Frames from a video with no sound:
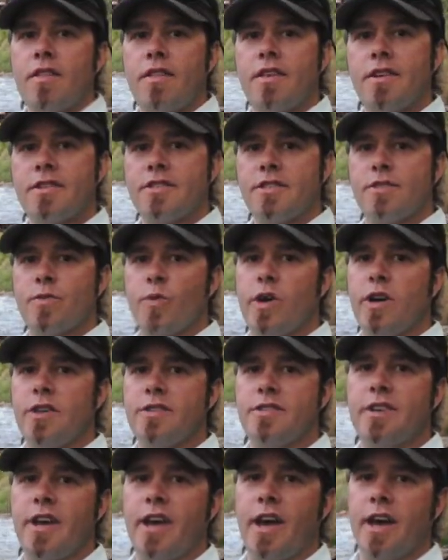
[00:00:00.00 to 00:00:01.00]
This is
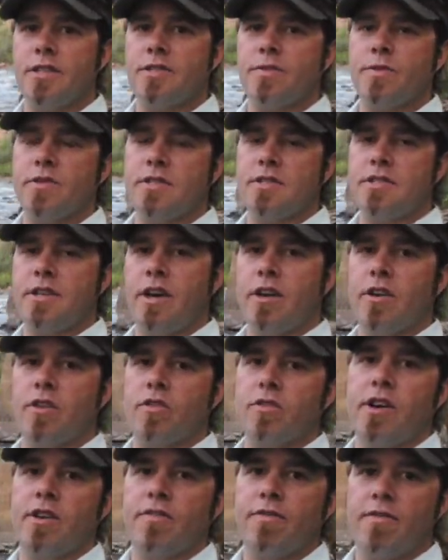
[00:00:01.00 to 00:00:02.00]
Will Sands with the Taylor
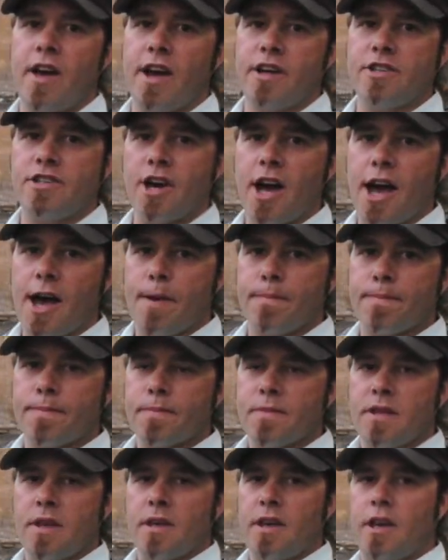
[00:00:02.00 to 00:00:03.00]
Creek Fly Shop,
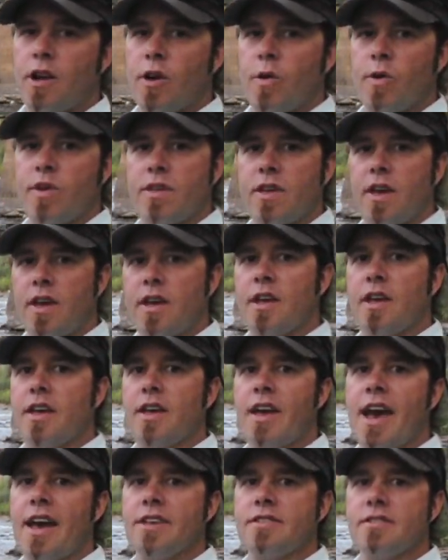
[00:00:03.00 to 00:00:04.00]
here with gink
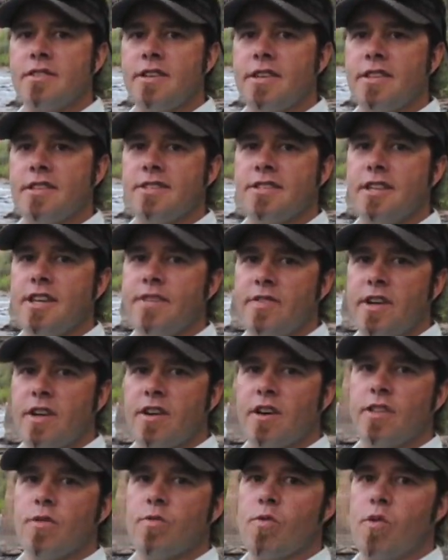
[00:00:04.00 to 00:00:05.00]
and Gasoline this
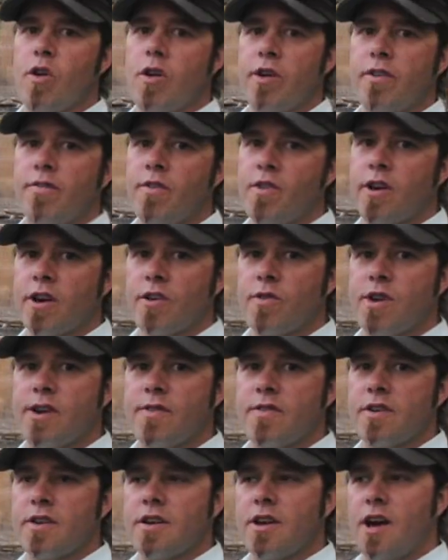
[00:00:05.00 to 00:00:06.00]
evening on the Roaring Fork
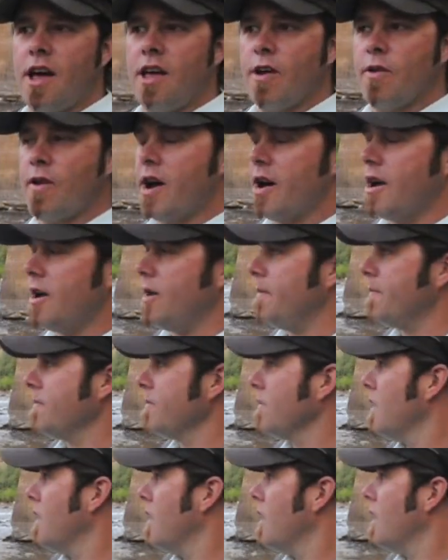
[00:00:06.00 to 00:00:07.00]
River in Colorado.
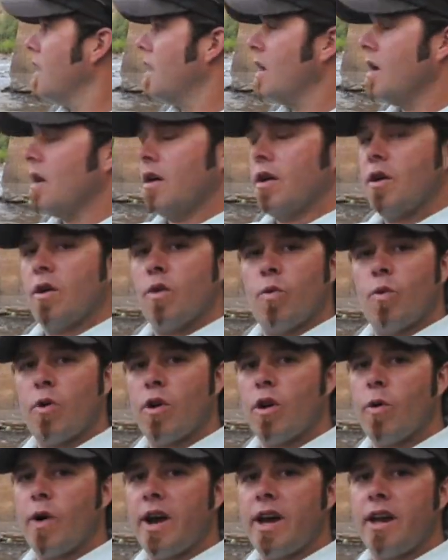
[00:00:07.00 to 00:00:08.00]

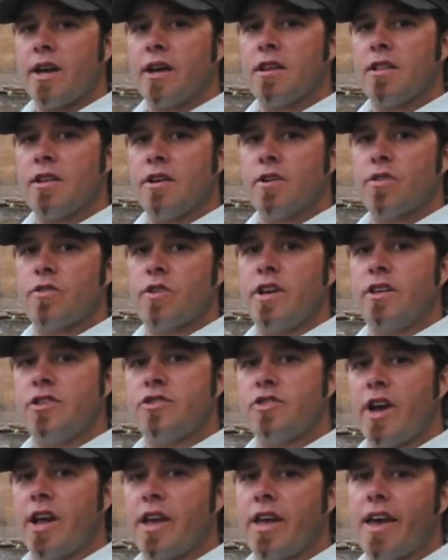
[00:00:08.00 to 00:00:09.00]
We're awaiting a little
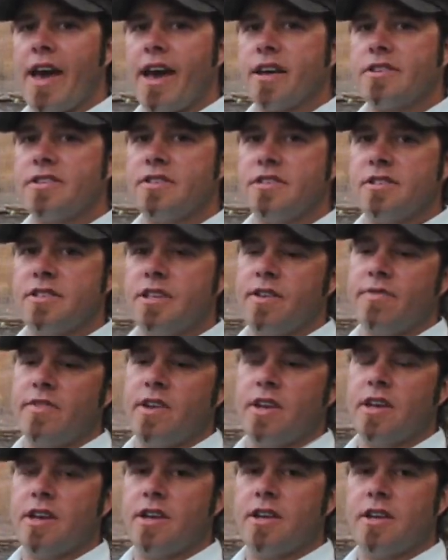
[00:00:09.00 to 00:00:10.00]
green drake hatch this
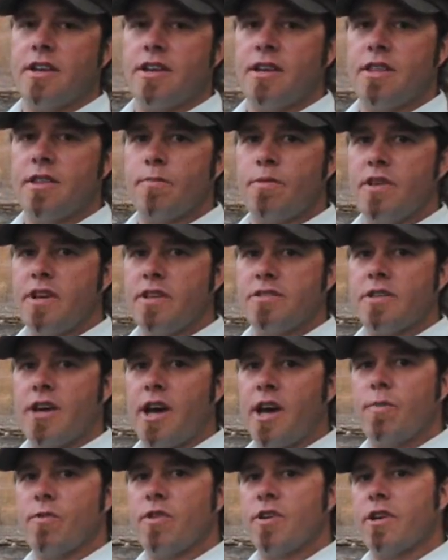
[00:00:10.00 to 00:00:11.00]
evening, and in the
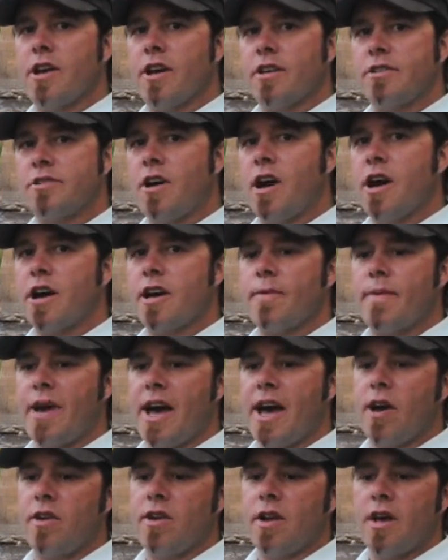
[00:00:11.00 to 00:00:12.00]
meantime, we're going to talk
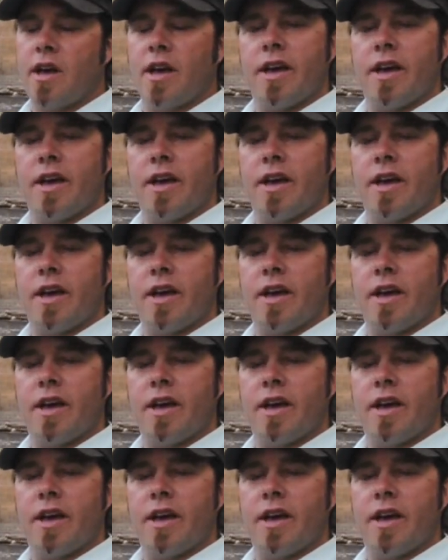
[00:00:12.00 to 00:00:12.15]
about